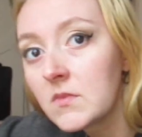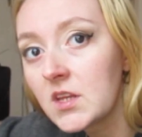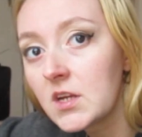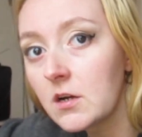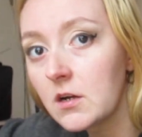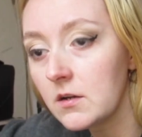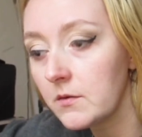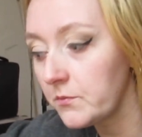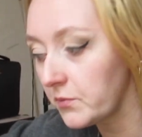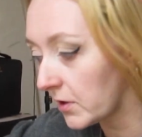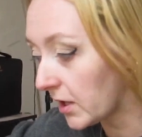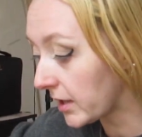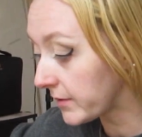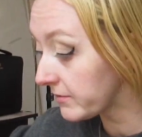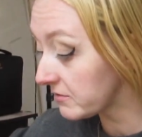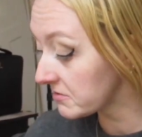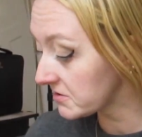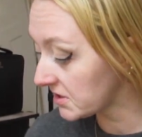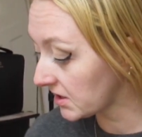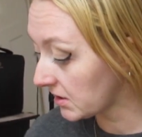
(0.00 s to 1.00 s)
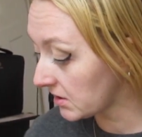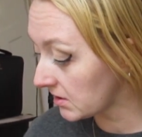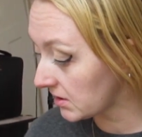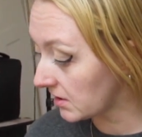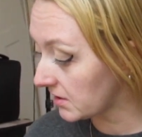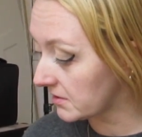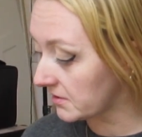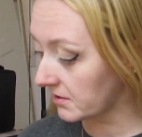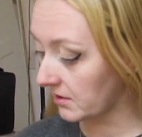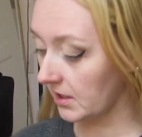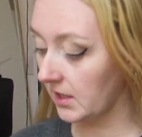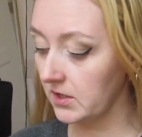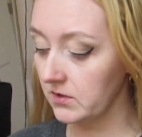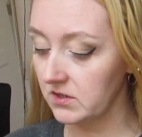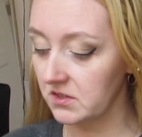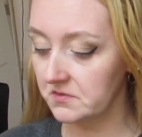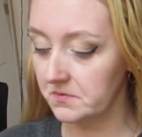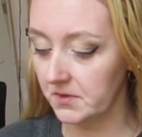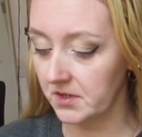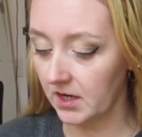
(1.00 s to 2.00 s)
Alright, primer's done. Now
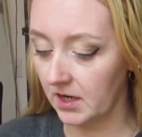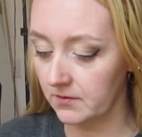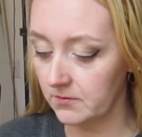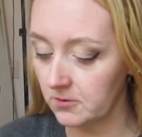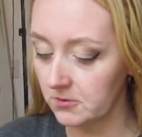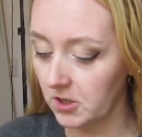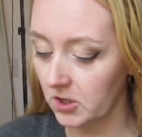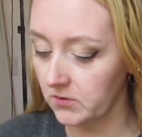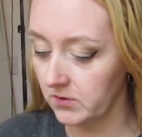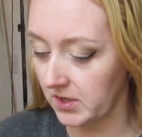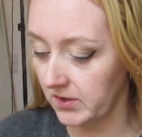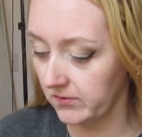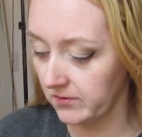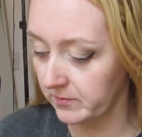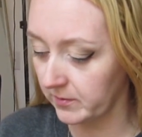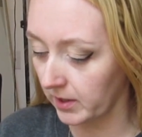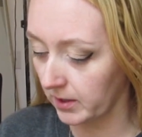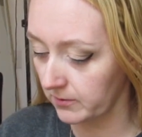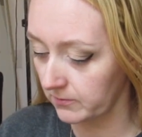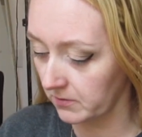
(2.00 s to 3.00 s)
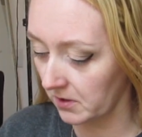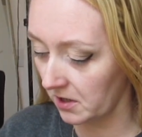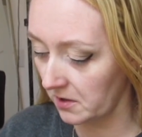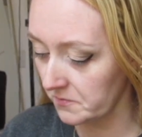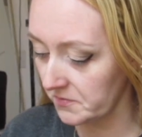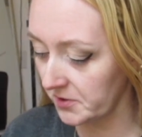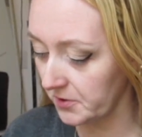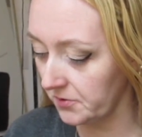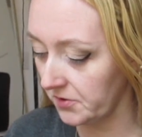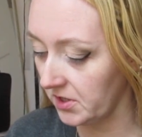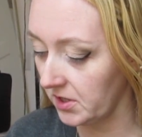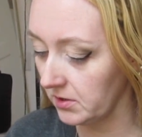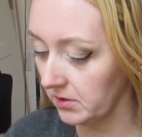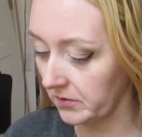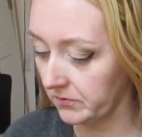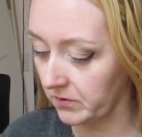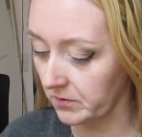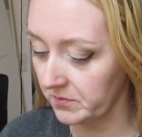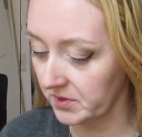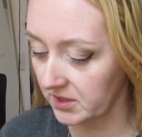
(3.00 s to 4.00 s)
is when I will go in with my Rare Beauty
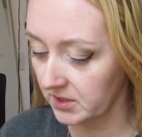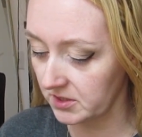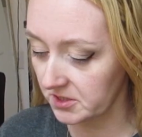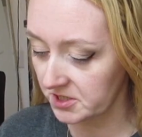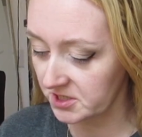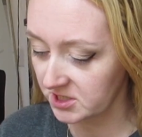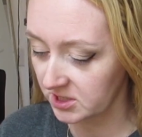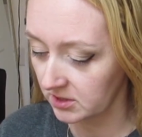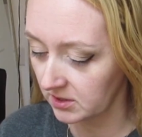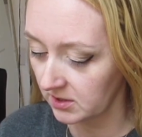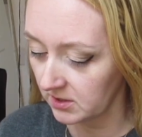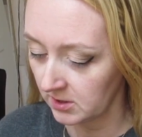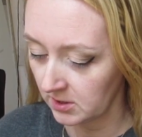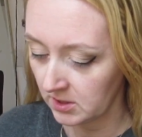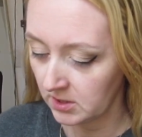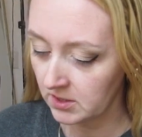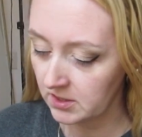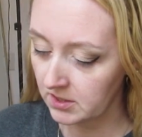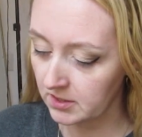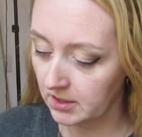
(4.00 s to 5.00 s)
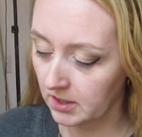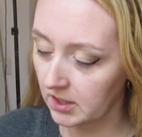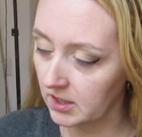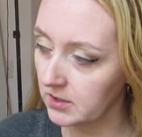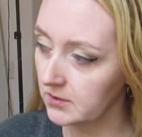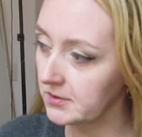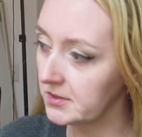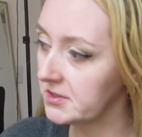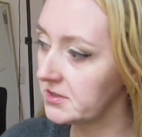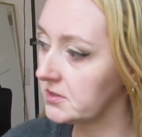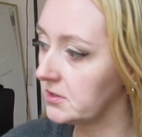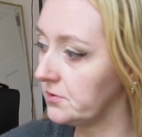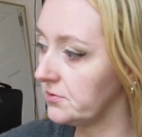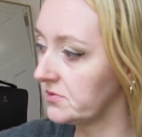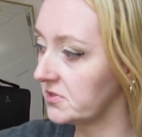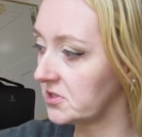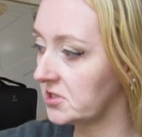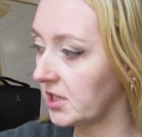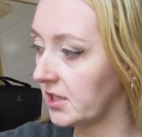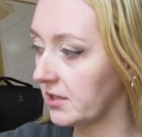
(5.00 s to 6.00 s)
liquid blush. And I always use
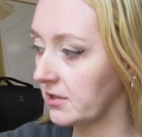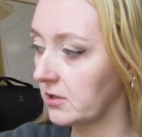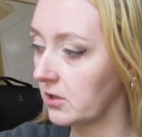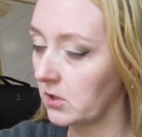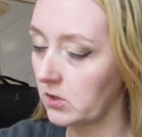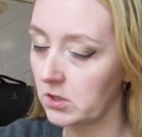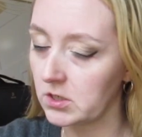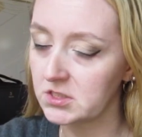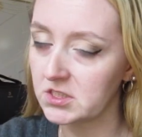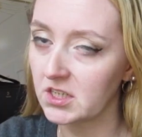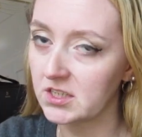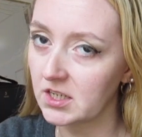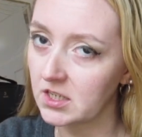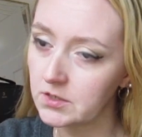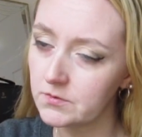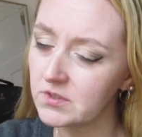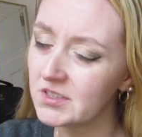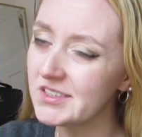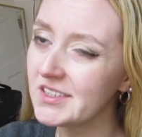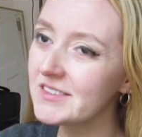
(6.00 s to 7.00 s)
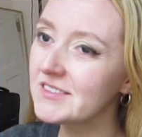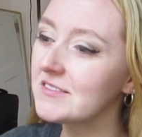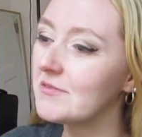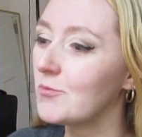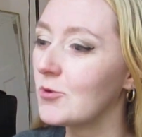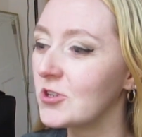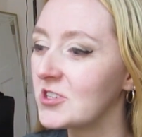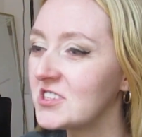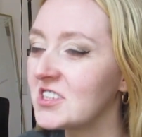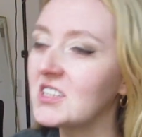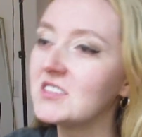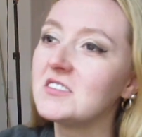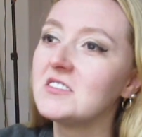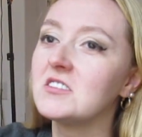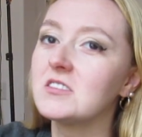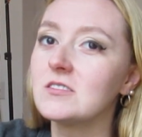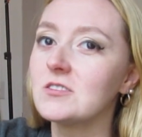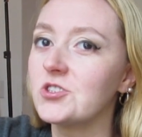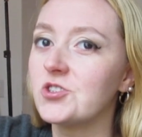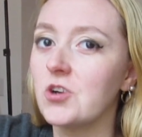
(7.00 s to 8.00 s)
the shade Encourage. I kind of want to get some more shades
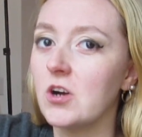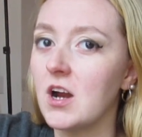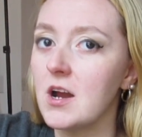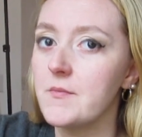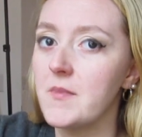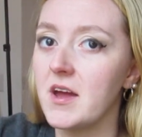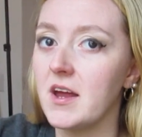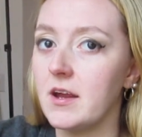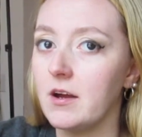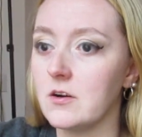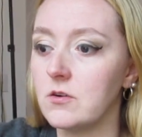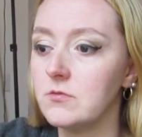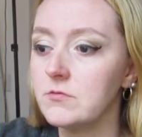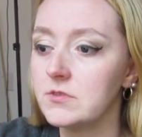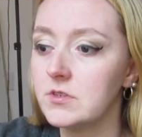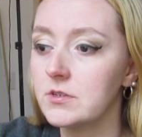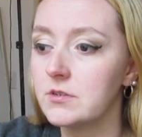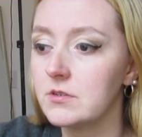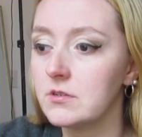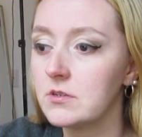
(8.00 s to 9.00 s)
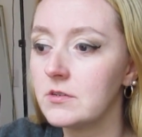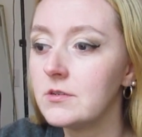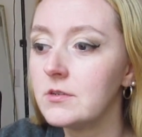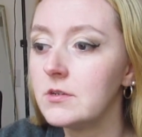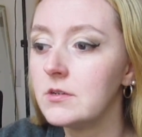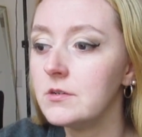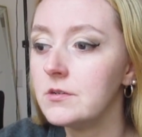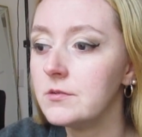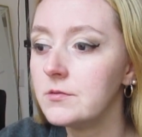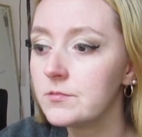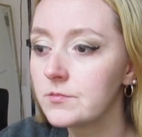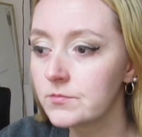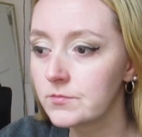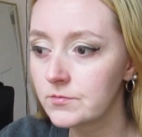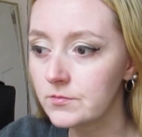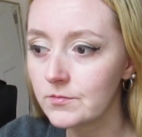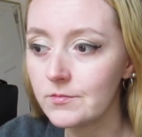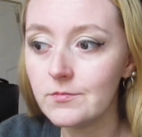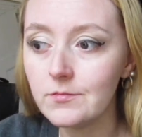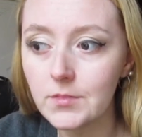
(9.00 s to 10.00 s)
just to try them out.
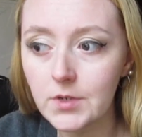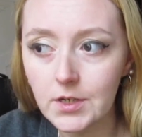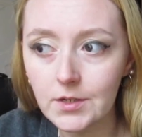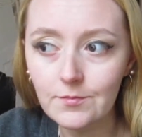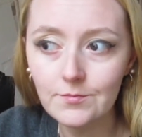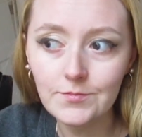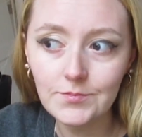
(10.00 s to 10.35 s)
But.